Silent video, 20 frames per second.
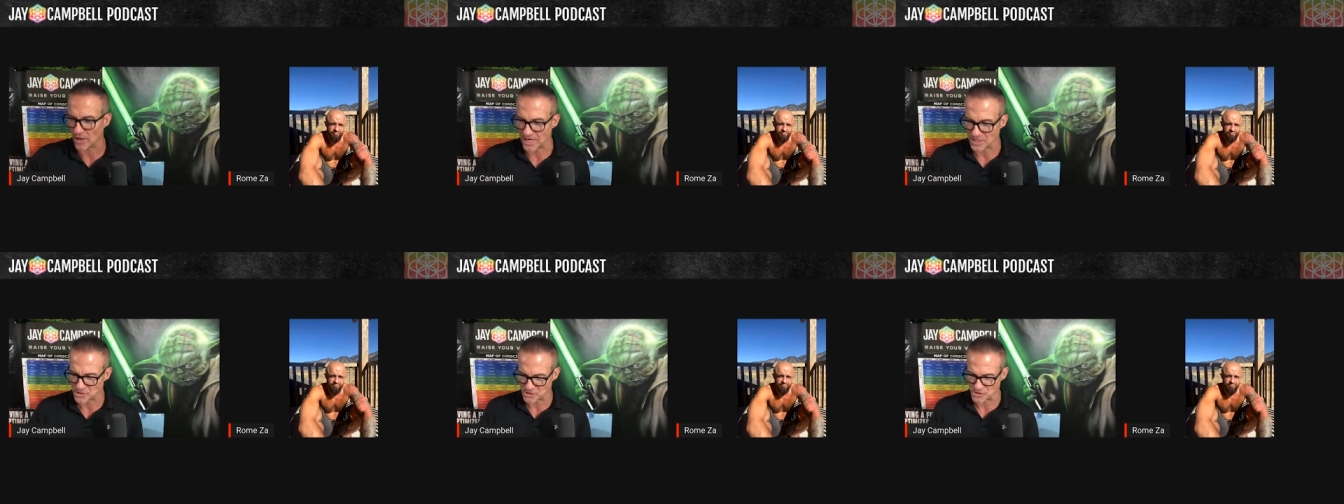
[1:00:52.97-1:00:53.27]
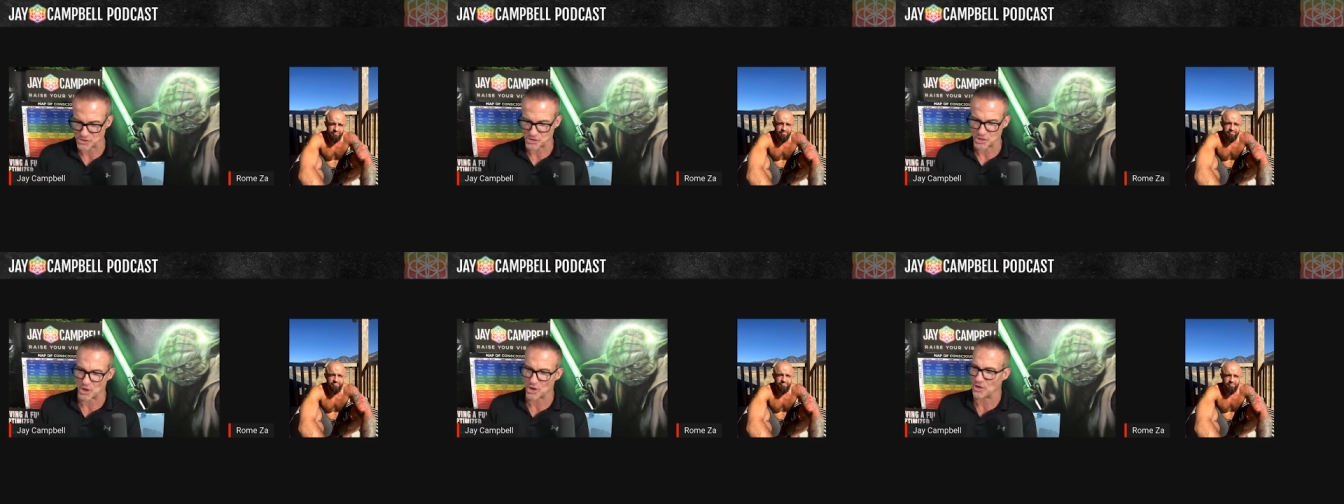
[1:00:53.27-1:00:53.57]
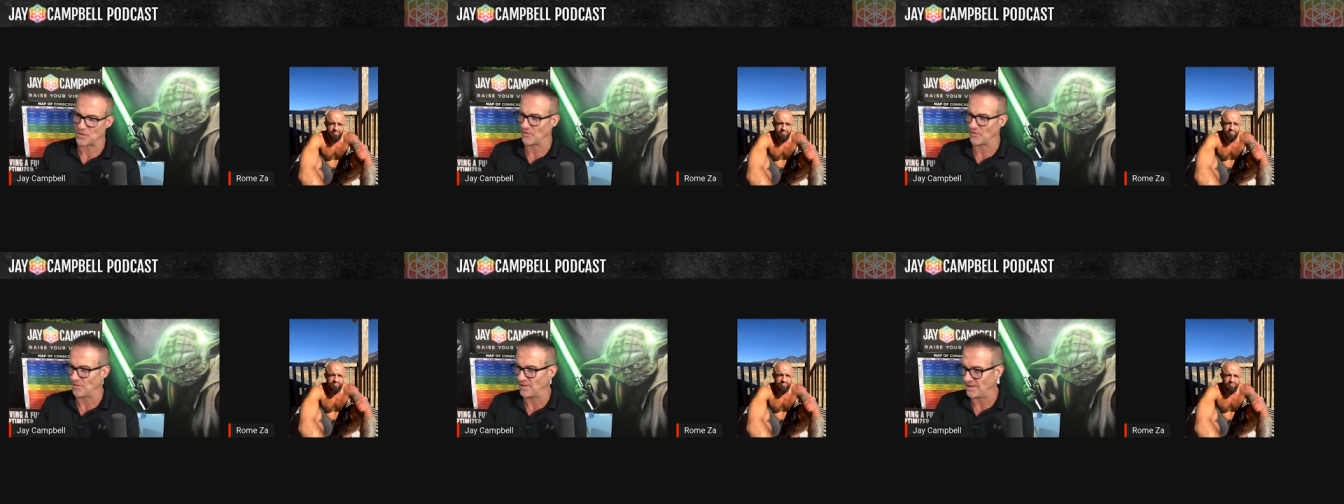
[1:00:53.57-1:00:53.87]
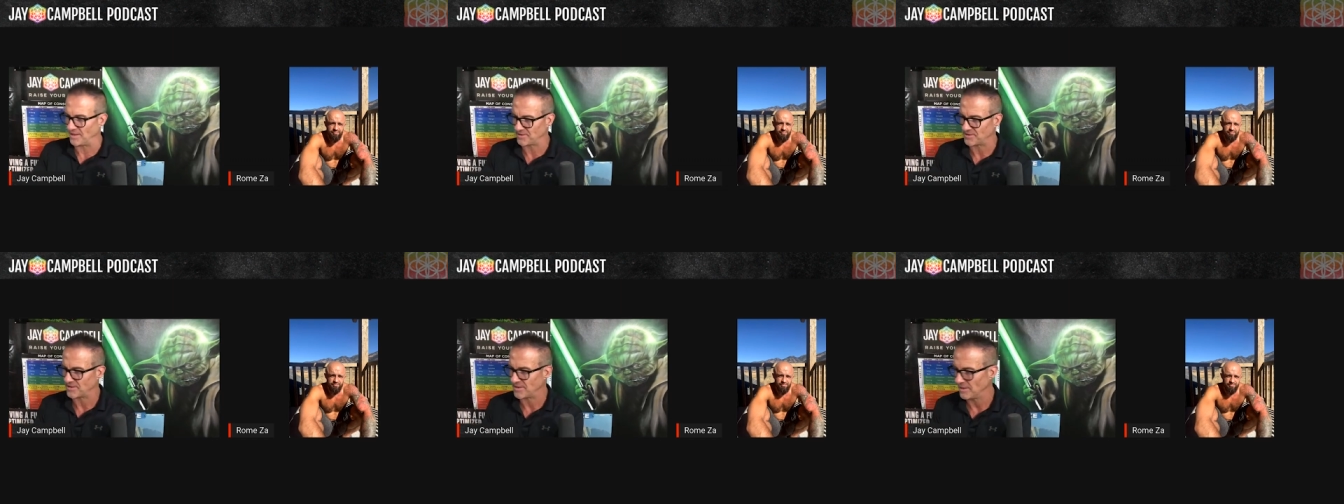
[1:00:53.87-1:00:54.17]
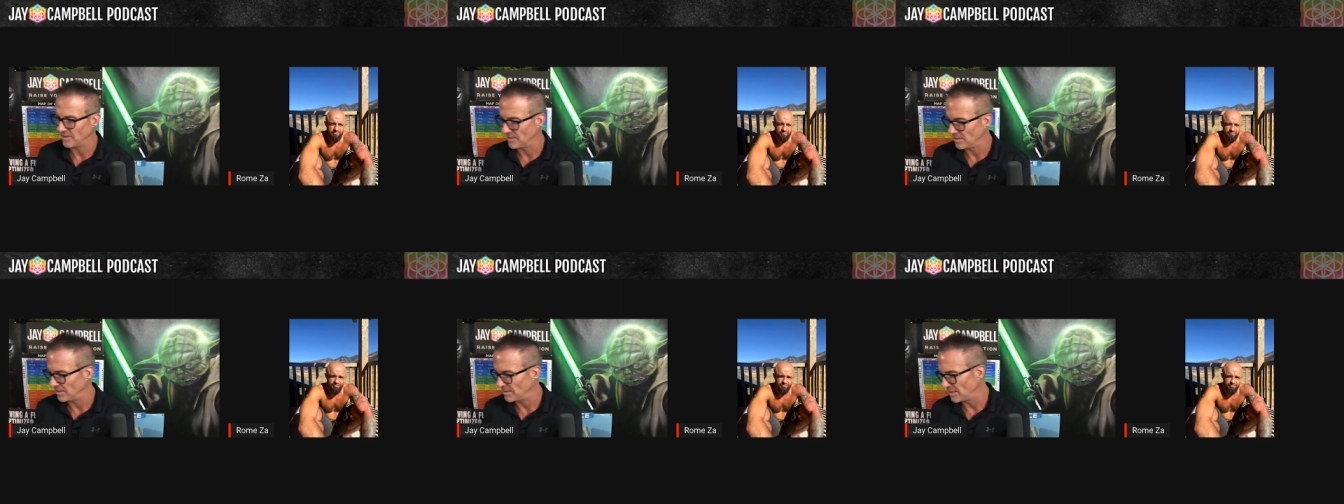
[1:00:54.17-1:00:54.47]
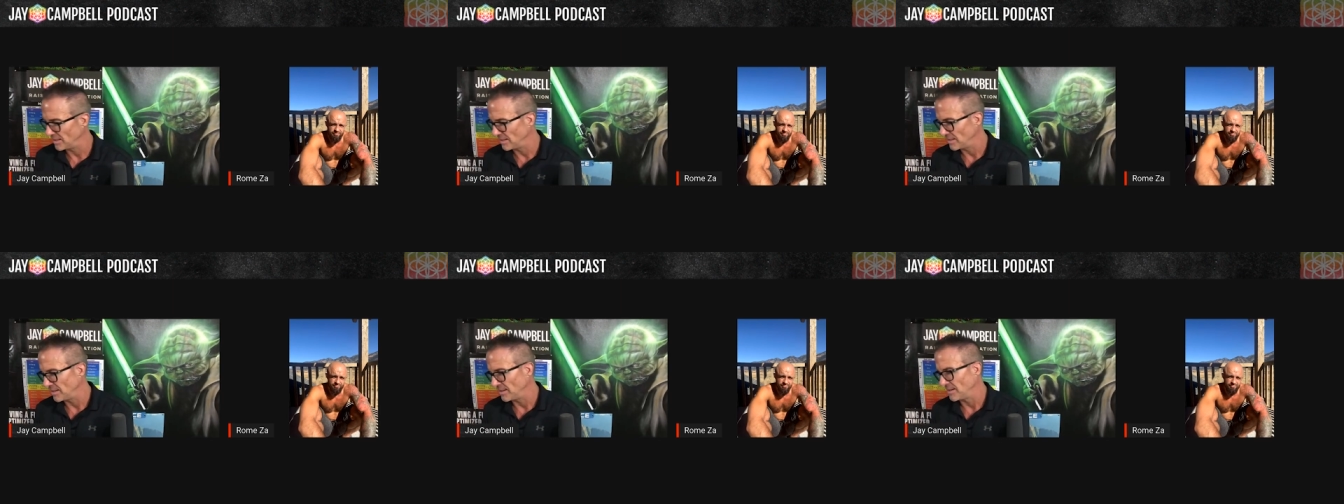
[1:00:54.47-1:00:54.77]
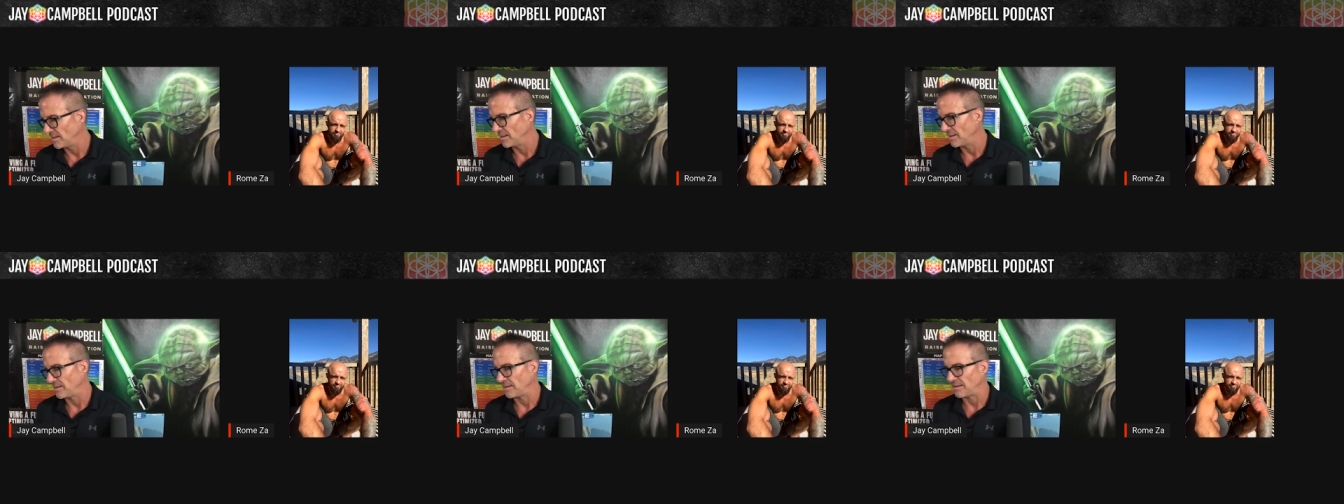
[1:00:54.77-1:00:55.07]
I should show you the list.
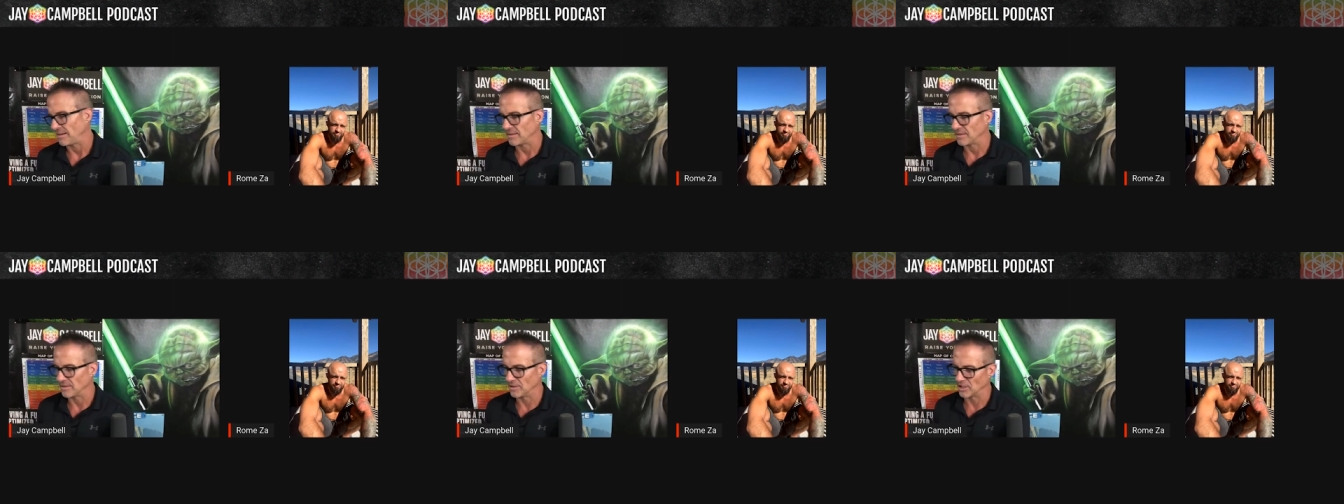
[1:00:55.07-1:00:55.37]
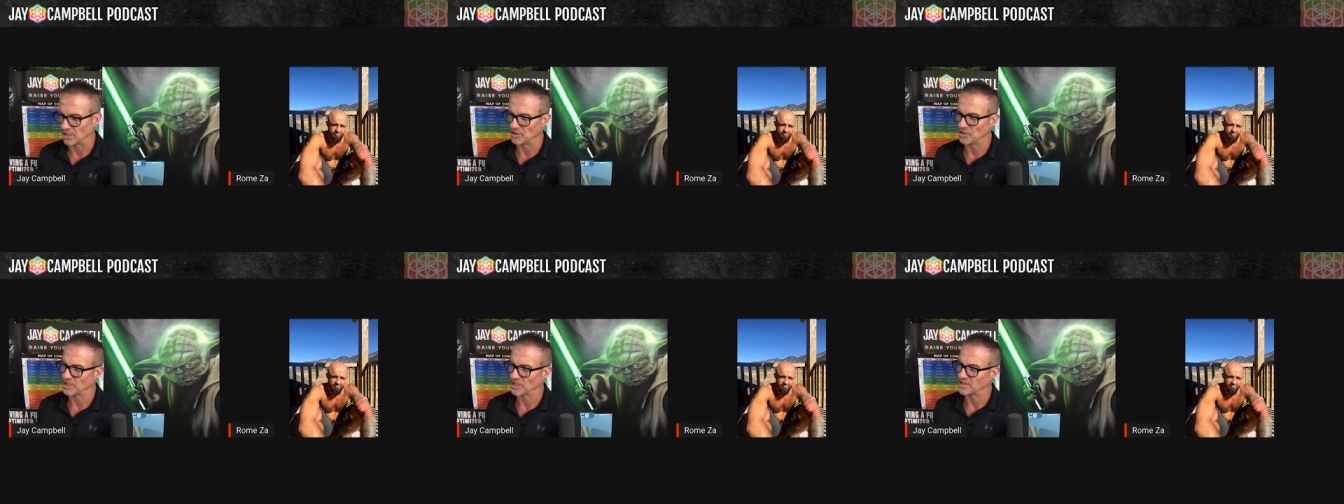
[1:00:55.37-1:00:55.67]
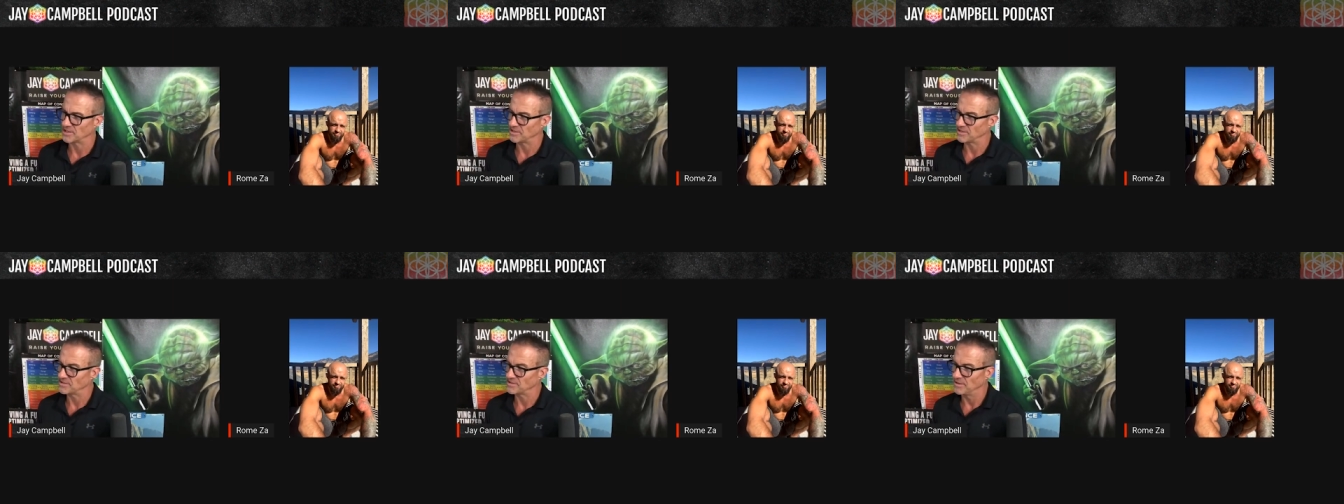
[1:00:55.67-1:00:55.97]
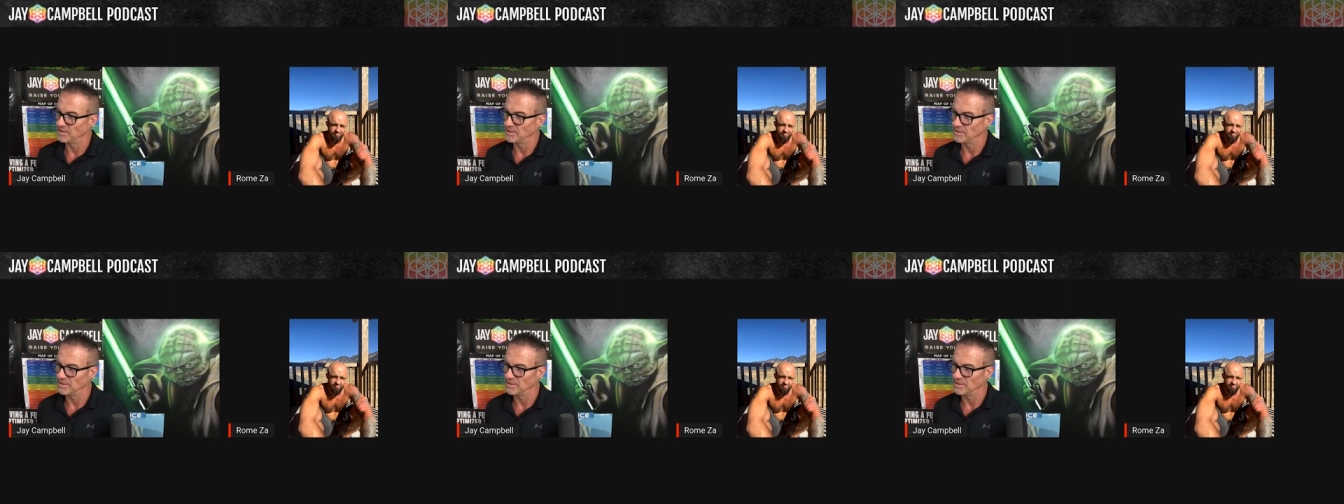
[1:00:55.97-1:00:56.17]
Look, look at this.